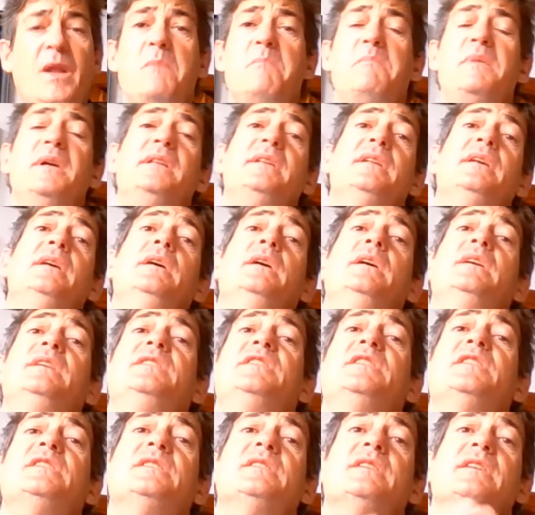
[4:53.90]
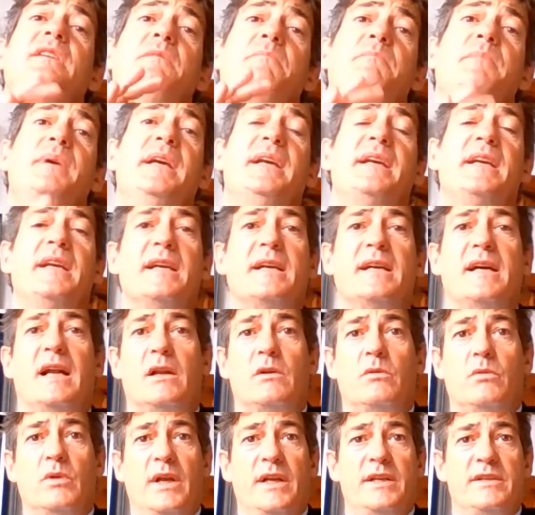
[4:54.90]
but just making
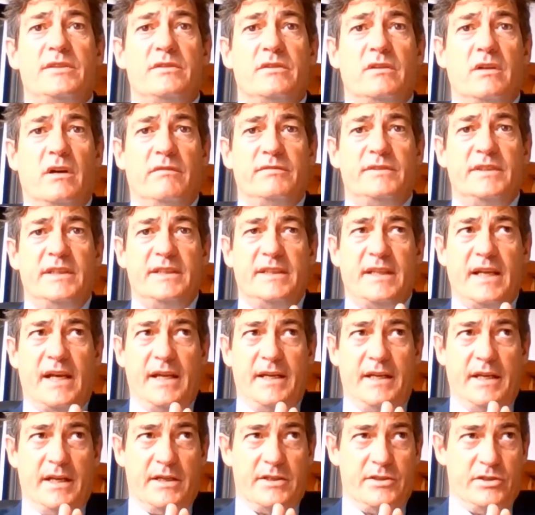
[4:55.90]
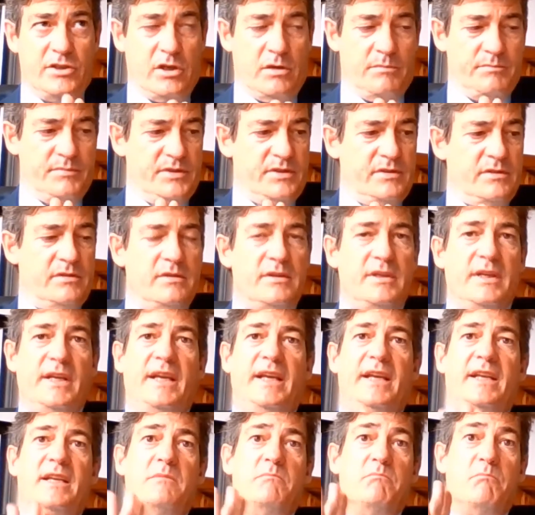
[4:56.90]
calculation of the direct jobs
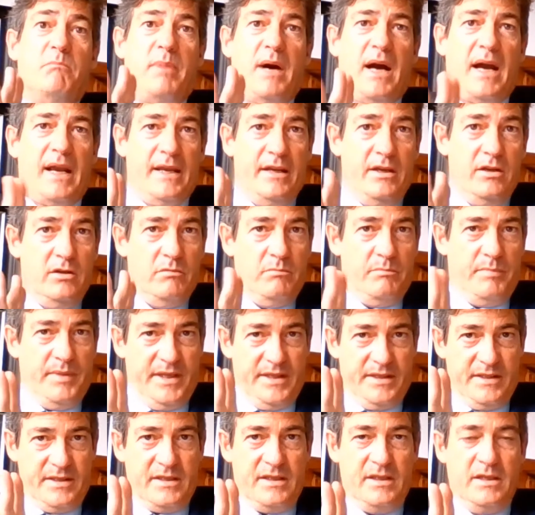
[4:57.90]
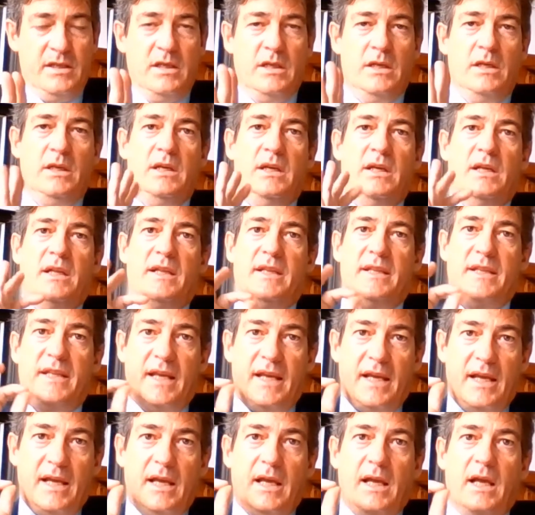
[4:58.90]
in Baguio Beach
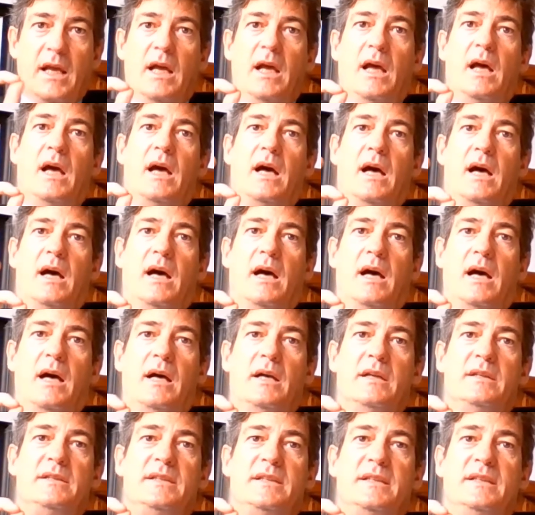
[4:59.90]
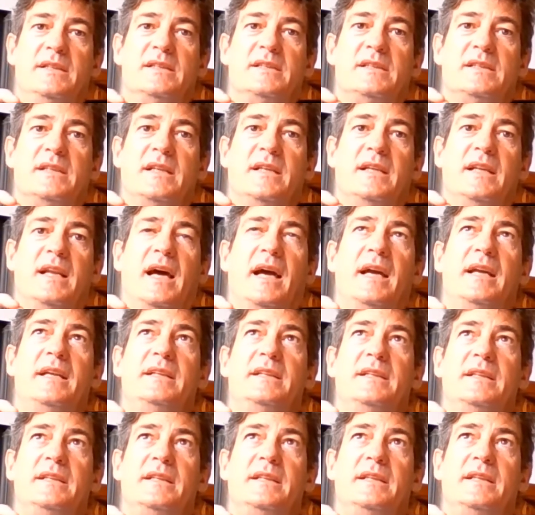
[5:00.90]
that since
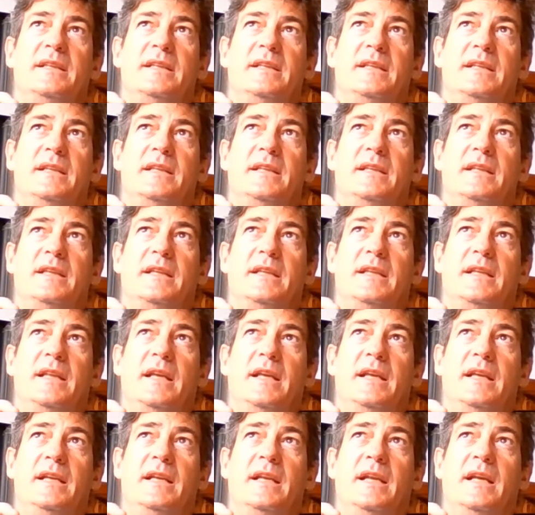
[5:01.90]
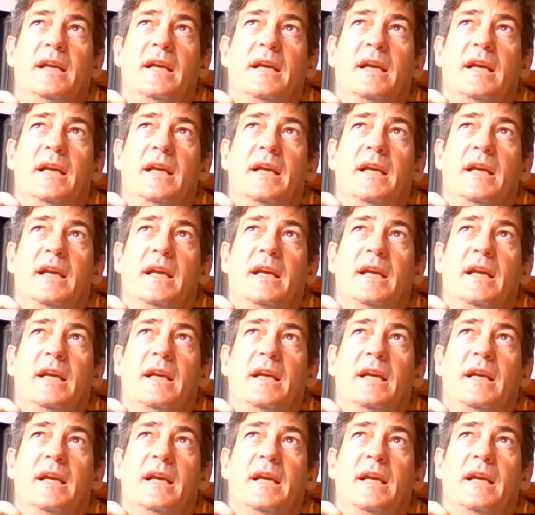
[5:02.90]
1990